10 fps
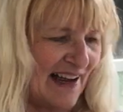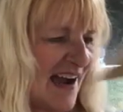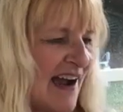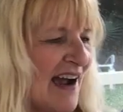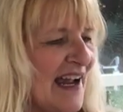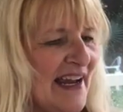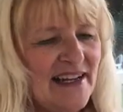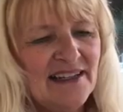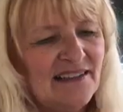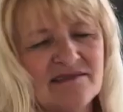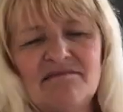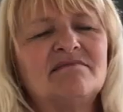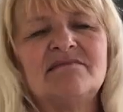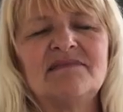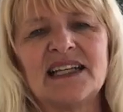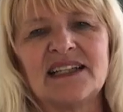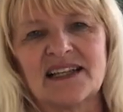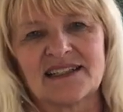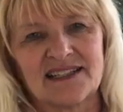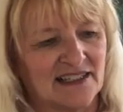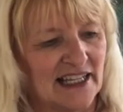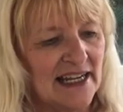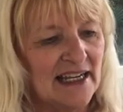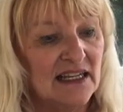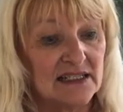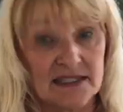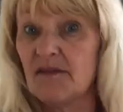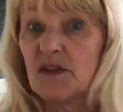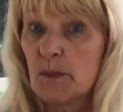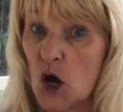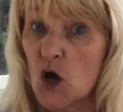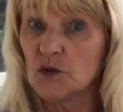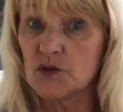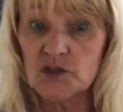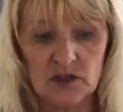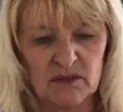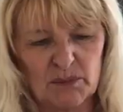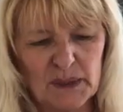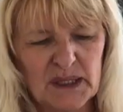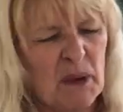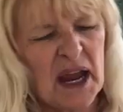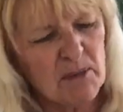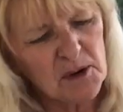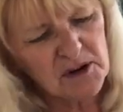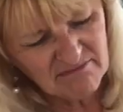I think that's silly. Save the bows, but the paper,